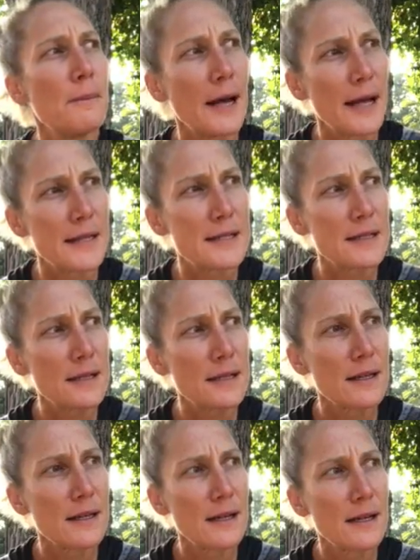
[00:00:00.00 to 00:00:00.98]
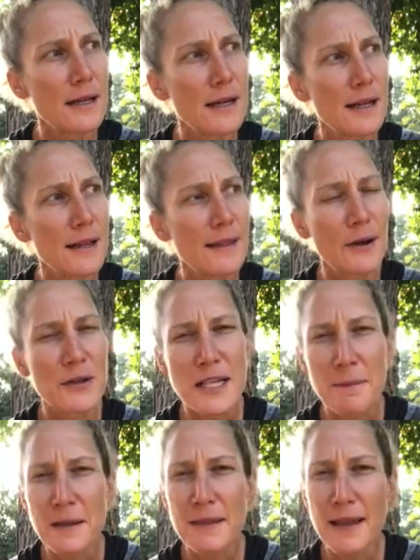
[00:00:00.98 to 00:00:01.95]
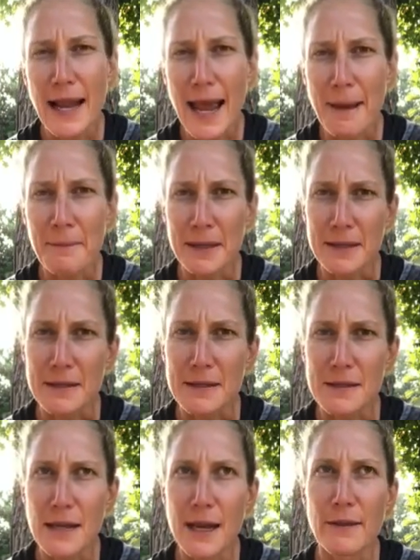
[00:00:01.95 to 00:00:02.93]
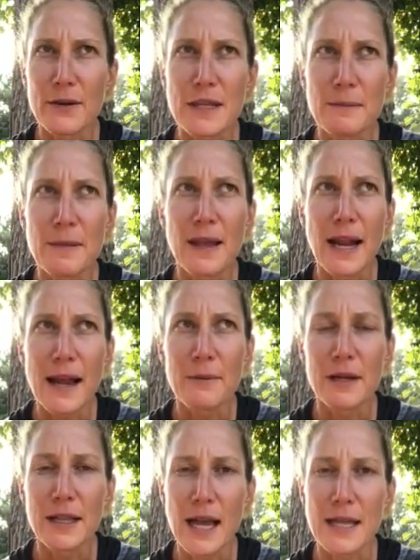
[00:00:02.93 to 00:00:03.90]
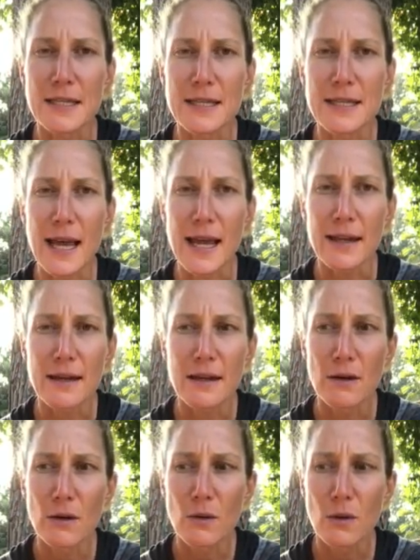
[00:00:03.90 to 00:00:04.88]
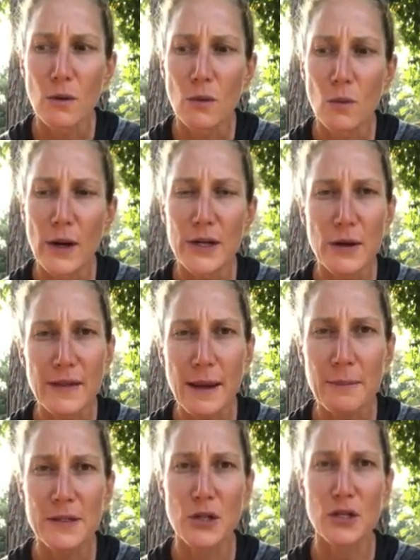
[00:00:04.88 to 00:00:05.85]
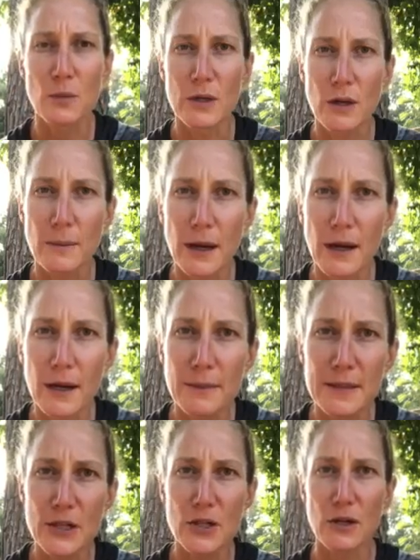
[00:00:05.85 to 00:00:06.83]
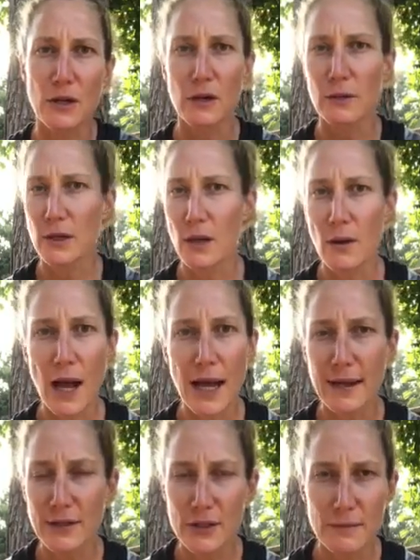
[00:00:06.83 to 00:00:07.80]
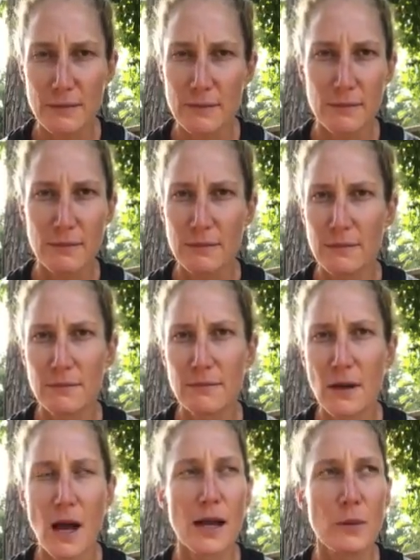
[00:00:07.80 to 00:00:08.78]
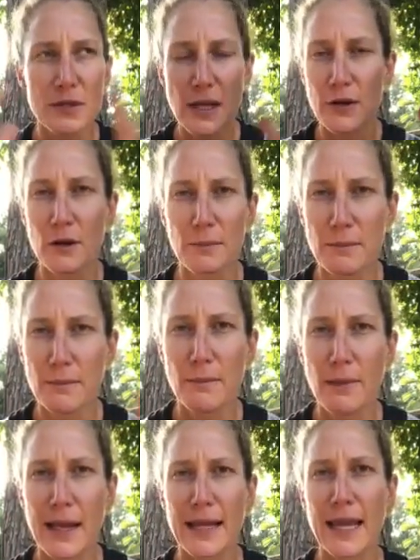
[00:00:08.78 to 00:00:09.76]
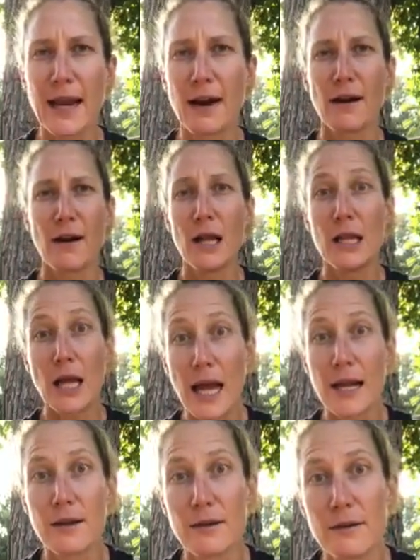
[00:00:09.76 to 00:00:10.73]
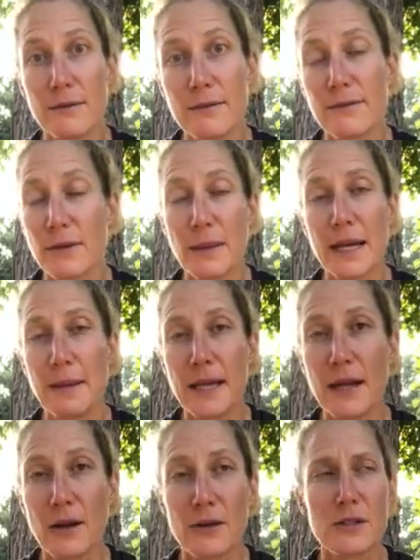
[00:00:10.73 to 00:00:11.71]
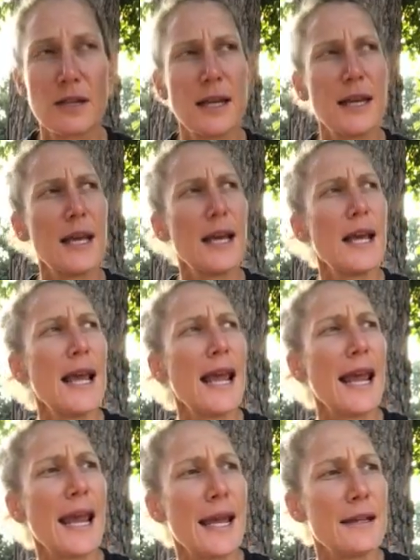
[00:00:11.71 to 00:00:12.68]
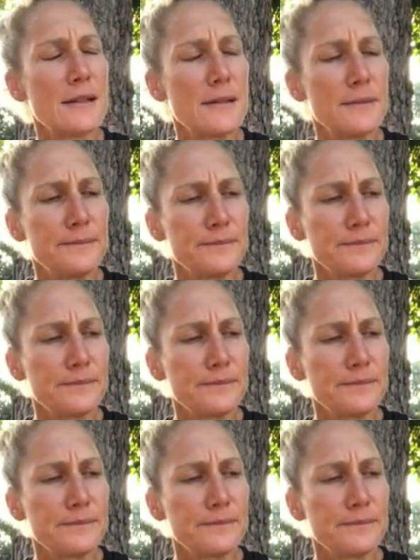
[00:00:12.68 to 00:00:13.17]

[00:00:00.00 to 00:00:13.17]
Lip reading: But there's something that happens, and there's something that I realize is that when you're in that position, when you're in a parenting position, or, you know, Hannah was under my care a lot for many, many years. And